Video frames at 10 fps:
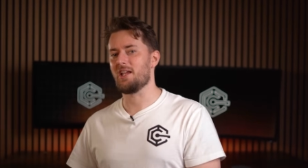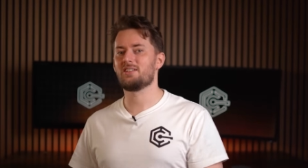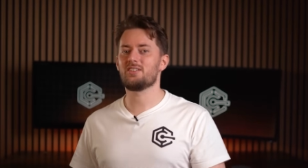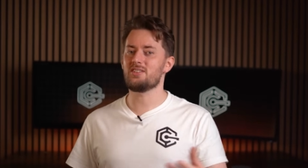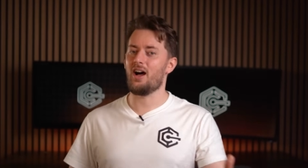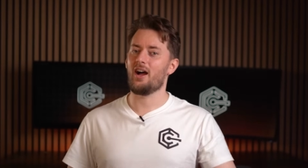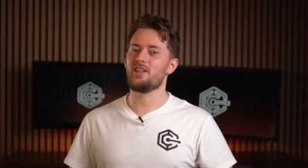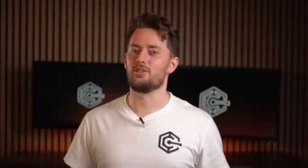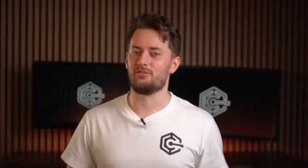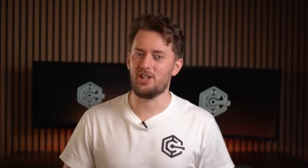It doesn't
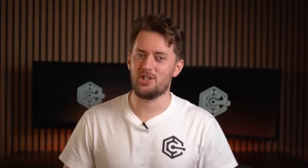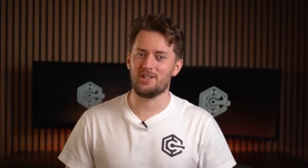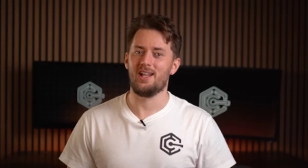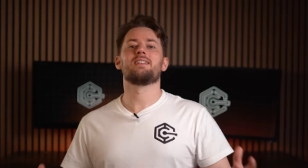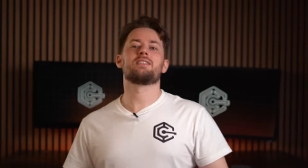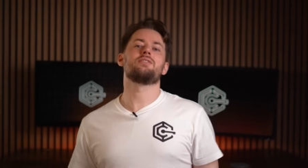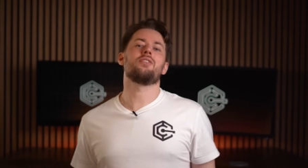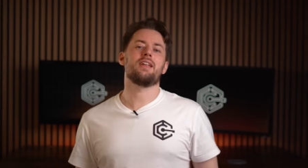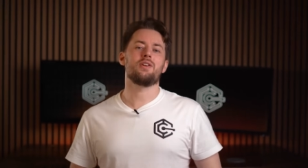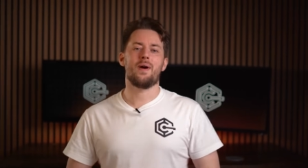hide your region and does
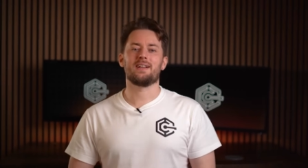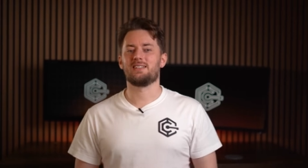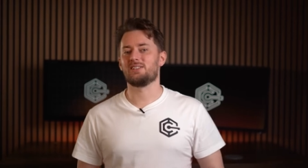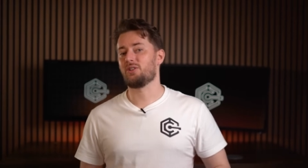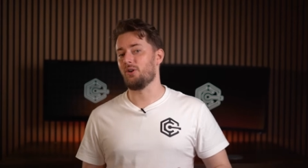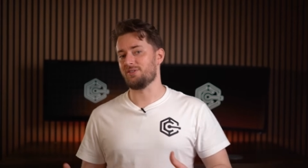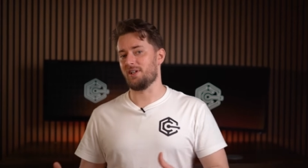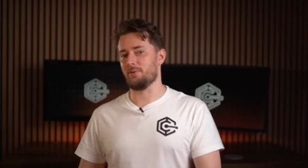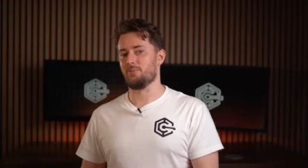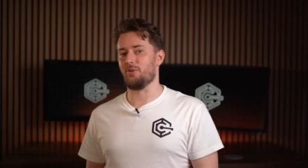not let you access
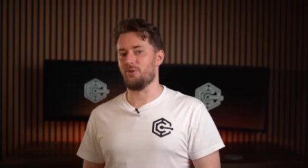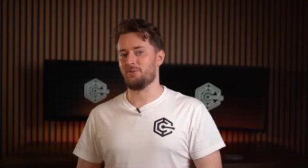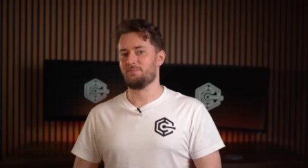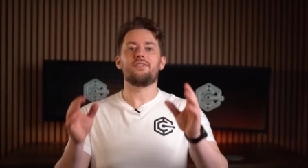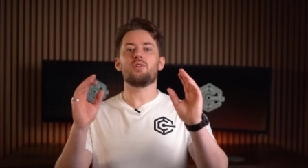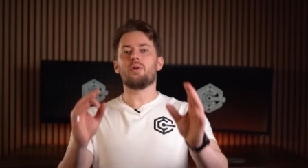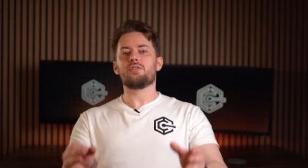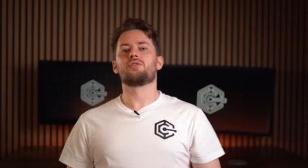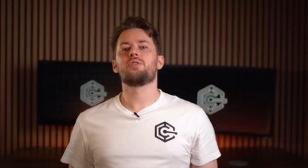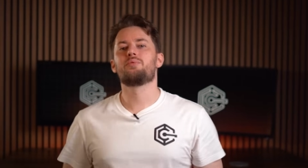content abroad. If you
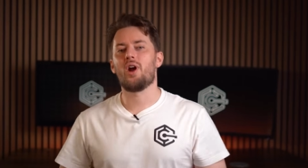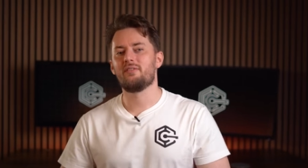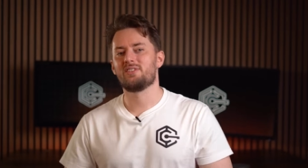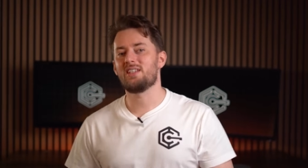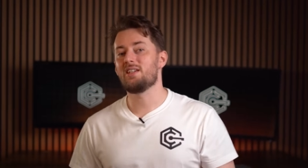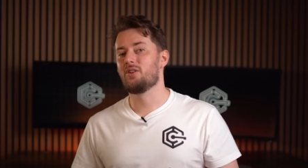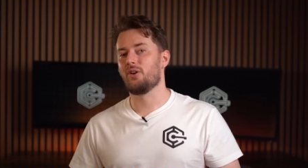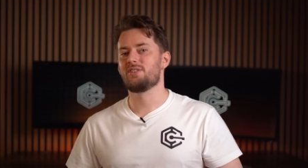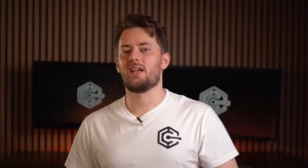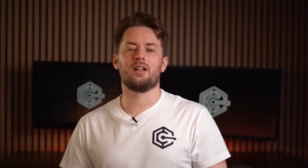want true privacy and
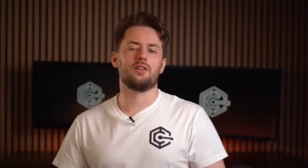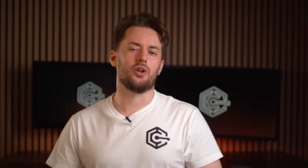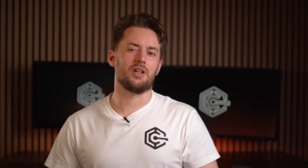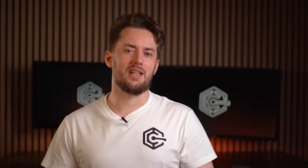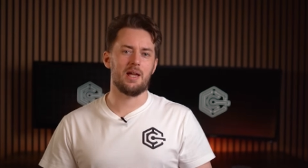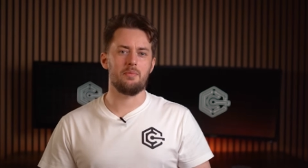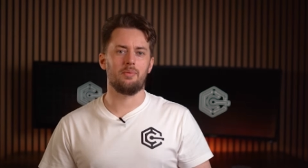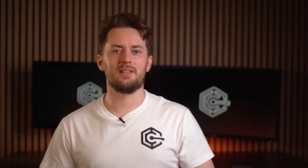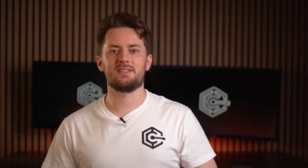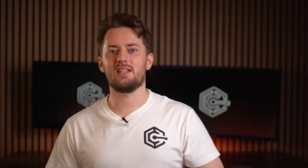content unlocking
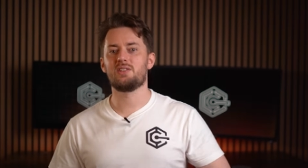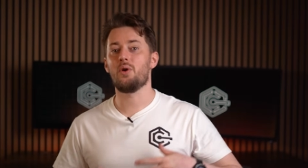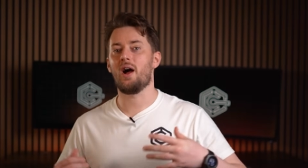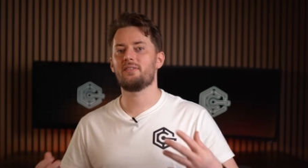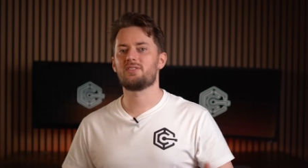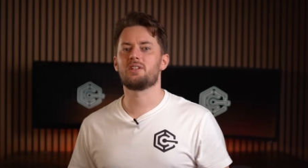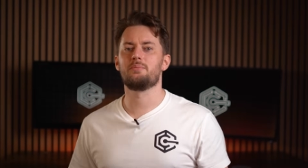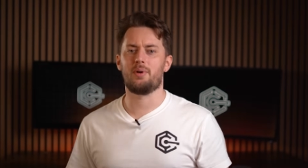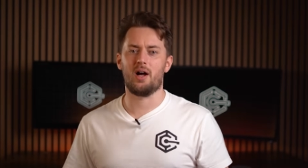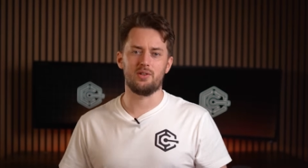capabilities, you'll have to
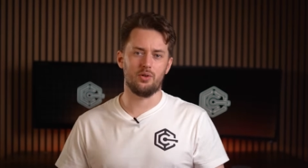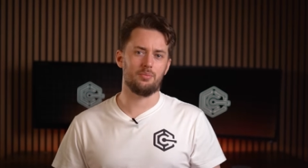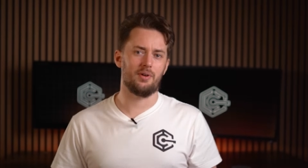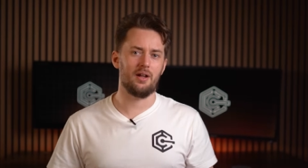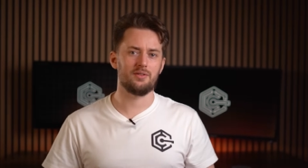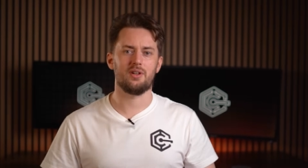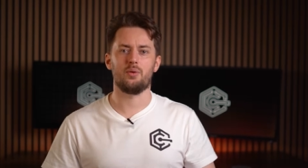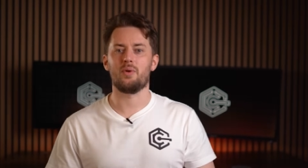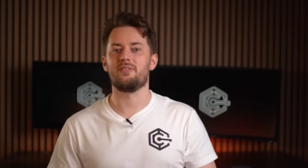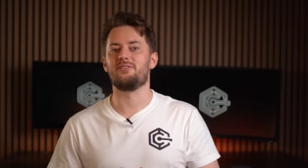combine your browser
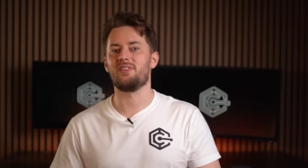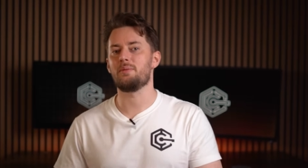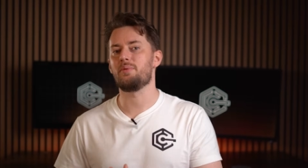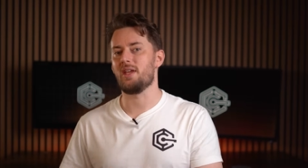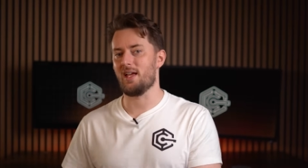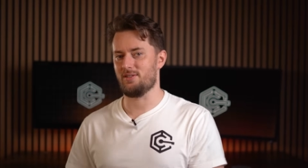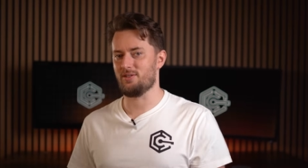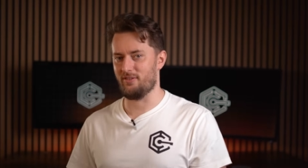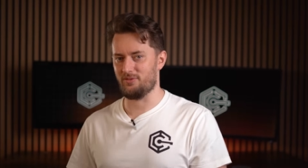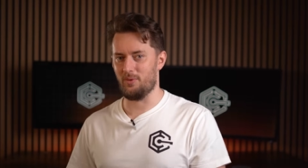with VPN
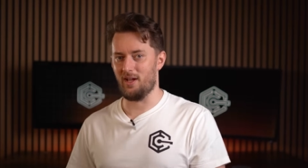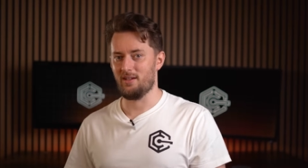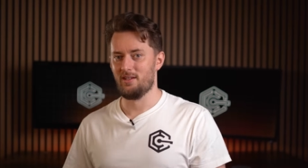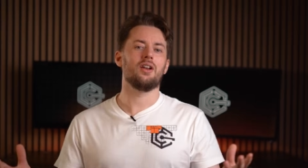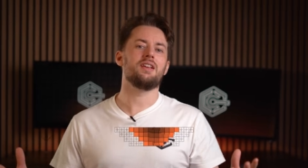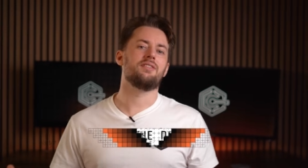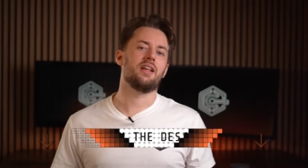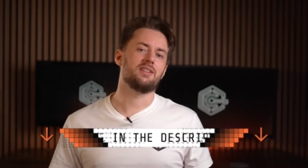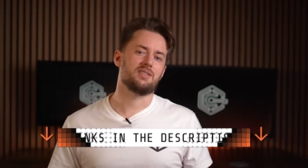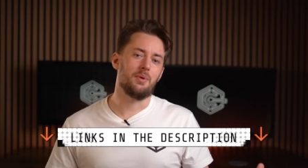software. I'll leave
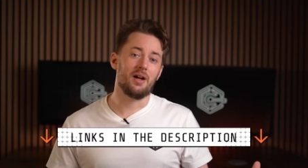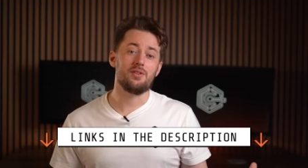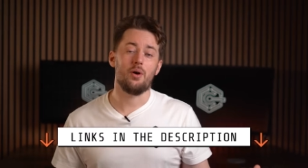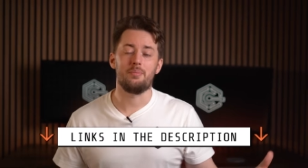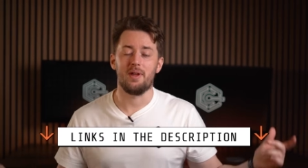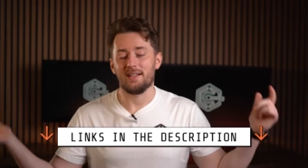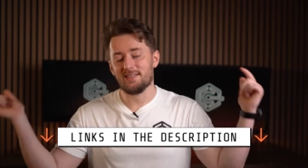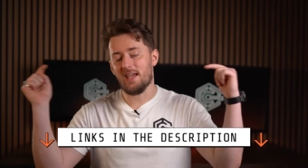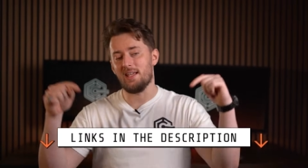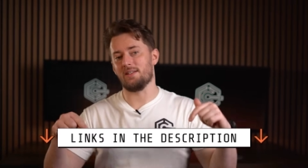links to my top
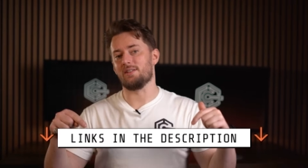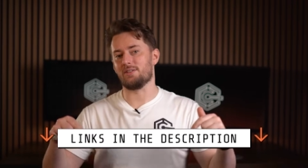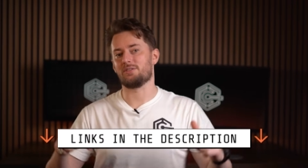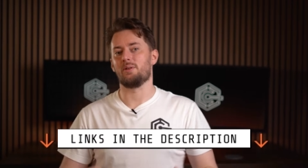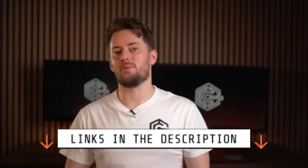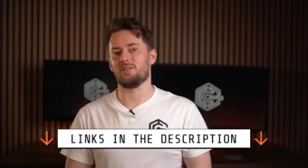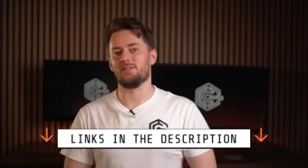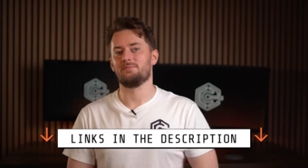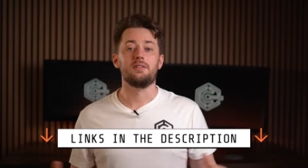picks in the description.